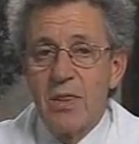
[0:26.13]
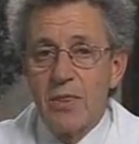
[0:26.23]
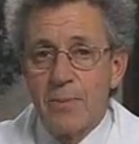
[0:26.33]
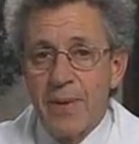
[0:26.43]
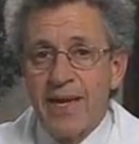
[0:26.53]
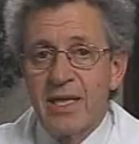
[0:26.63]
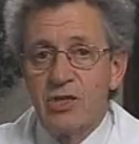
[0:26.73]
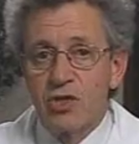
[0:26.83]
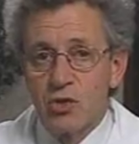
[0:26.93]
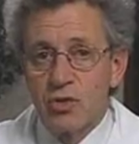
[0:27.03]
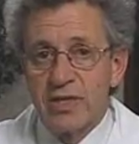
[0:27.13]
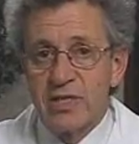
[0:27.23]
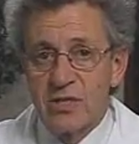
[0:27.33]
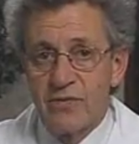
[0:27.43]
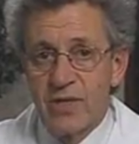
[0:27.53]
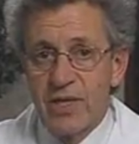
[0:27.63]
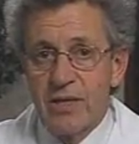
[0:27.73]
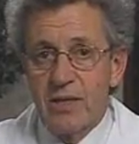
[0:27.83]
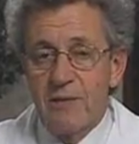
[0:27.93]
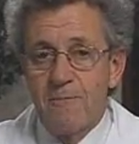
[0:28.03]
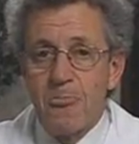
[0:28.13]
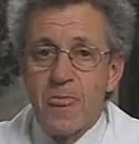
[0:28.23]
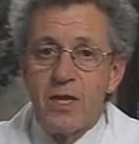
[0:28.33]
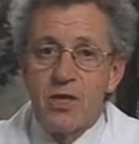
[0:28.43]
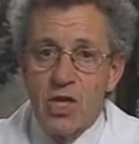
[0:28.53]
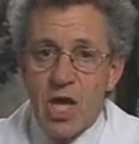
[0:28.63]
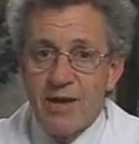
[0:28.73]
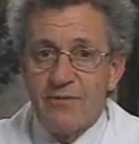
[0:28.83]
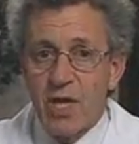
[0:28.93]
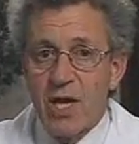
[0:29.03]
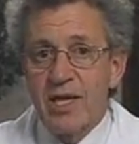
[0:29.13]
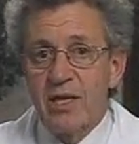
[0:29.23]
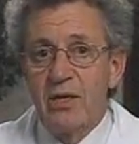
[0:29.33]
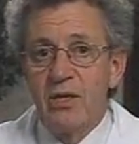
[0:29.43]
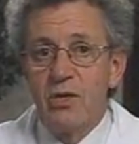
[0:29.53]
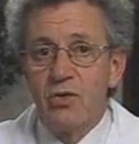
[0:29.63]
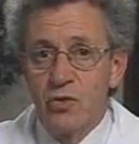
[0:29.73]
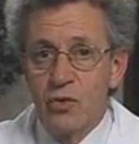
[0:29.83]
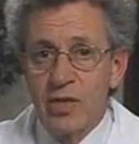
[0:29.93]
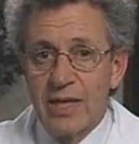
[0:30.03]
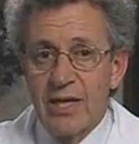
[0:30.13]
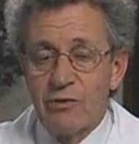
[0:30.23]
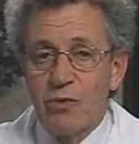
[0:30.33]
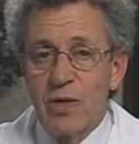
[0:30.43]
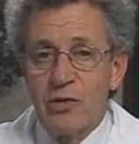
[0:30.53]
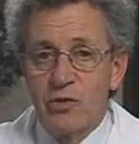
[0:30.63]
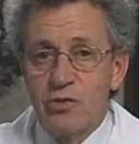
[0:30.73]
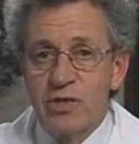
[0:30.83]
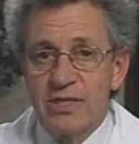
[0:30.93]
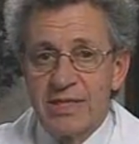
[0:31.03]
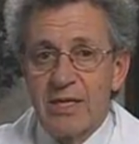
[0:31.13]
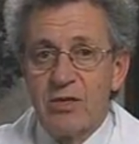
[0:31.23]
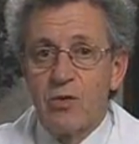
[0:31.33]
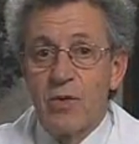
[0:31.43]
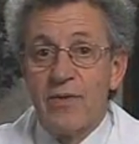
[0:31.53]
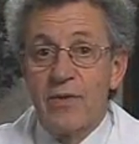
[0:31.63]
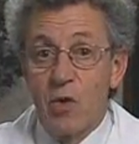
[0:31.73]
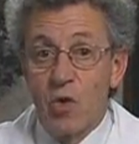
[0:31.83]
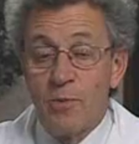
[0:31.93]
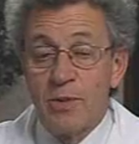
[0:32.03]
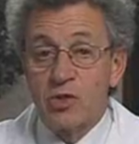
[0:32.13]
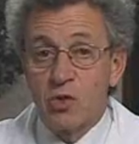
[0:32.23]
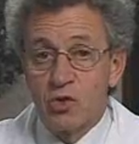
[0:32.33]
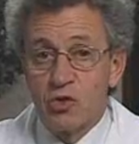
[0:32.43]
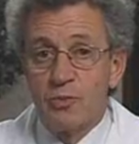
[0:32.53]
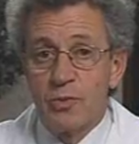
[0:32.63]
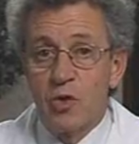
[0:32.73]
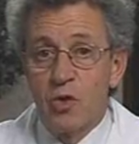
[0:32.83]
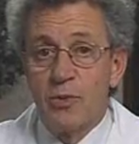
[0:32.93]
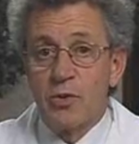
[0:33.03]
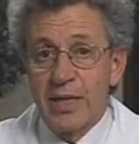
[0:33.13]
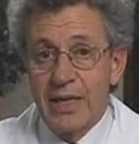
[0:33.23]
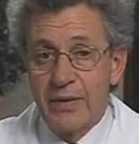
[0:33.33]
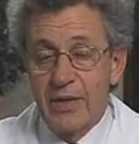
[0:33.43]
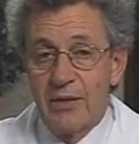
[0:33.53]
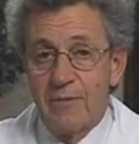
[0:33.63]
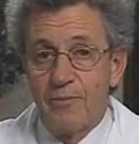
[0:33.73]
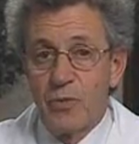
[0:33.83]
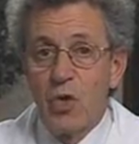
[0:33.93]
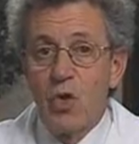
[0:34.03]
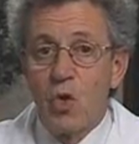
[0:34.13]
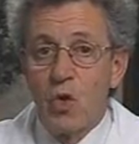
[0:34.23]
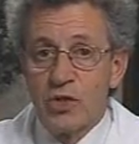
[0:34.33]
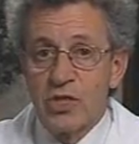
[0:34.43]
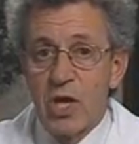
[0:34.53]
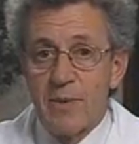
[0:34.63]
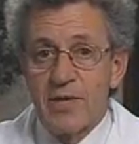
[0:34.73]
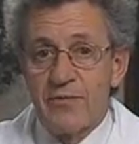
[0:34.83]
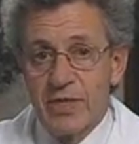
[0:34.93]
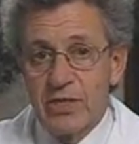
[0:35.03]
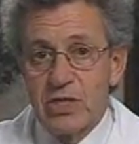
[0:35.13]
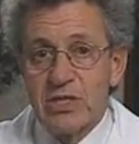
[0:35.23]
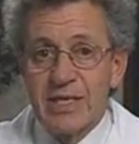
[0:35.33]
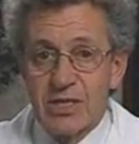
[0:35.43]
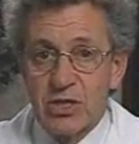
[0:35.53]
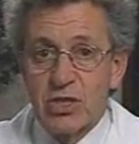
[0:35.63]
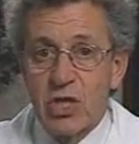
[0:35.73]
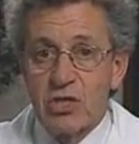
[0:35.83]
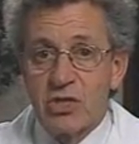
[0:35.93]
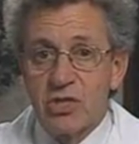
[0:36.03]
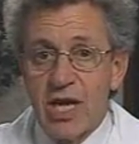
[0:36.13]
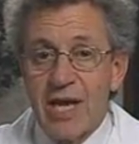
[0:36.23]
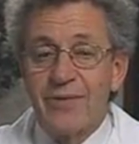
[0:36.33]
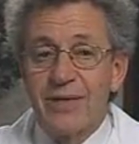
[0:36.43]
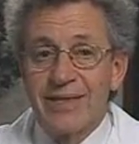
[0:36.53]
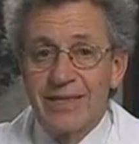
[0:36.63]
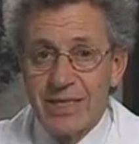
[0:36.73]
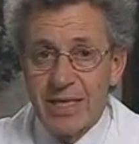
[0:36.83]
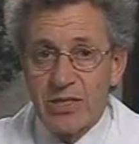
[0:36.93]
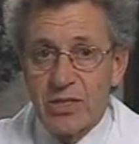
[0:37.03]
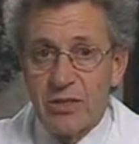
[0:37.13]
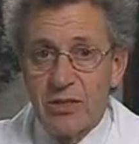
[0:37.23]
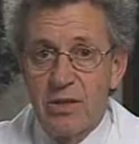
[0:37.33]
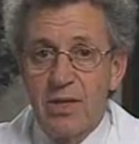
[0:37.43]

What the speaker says: The pain is usually severe, knife-like, unilateral, and usually centered around the orbits or supraorbital area. Autonomic features such as conjunctival injection,